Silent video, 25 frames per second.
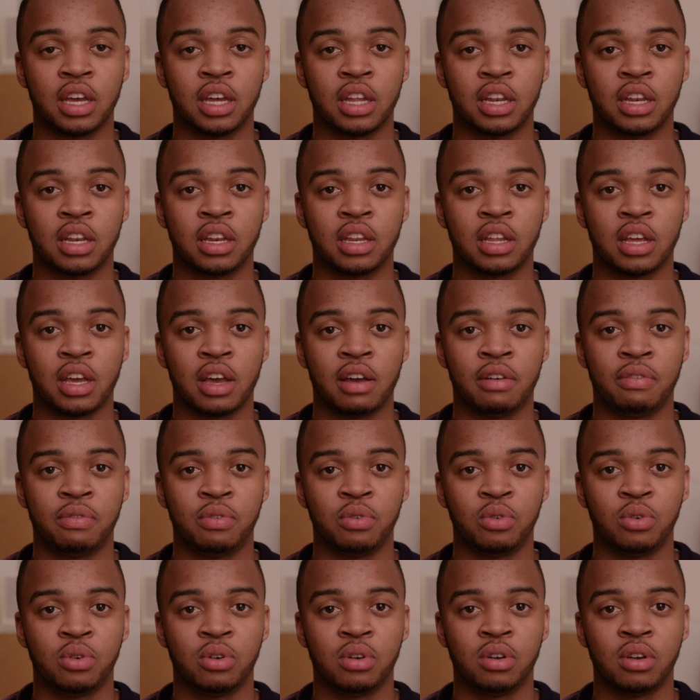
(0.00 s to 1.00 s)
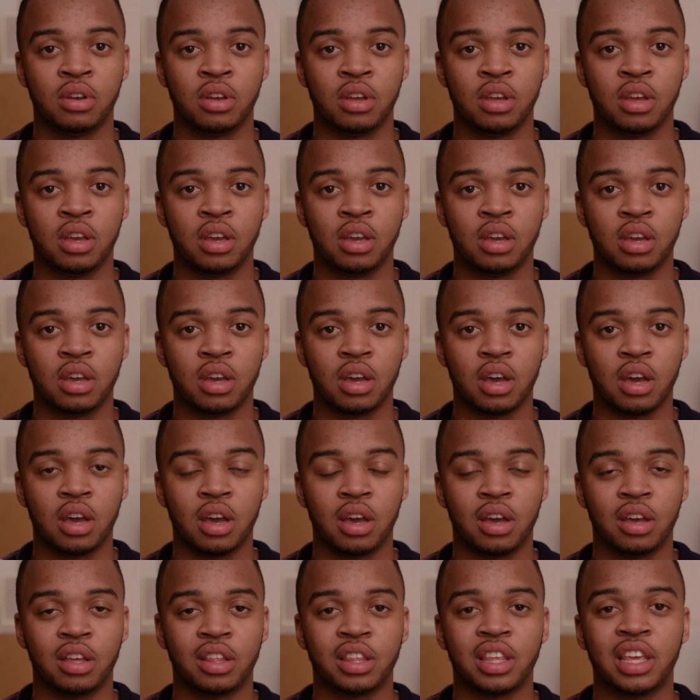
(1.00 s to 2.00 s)
and I thought,
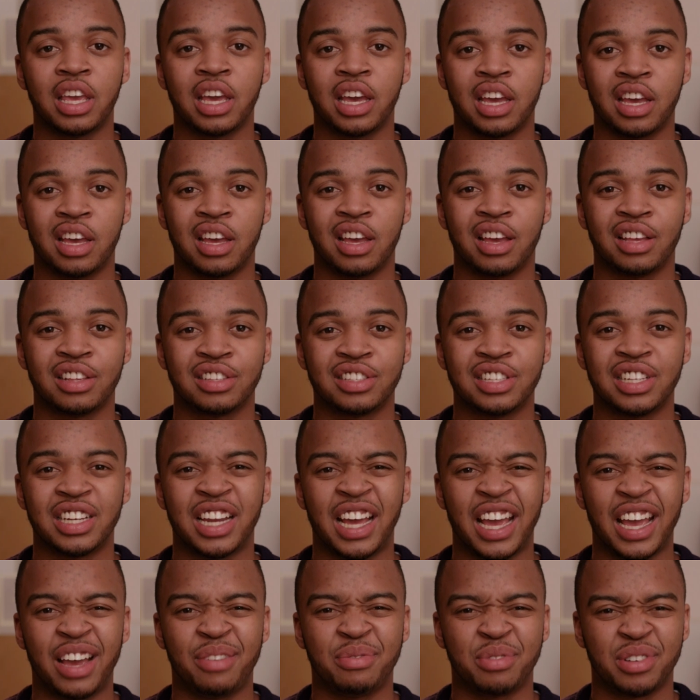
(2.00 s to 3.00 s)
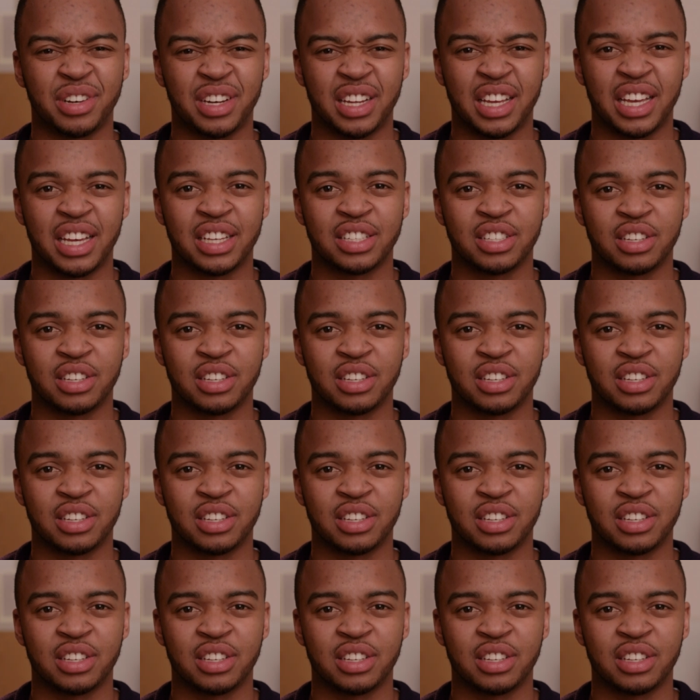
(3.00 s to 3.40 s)
uh, yeah, tonight I'm gonna get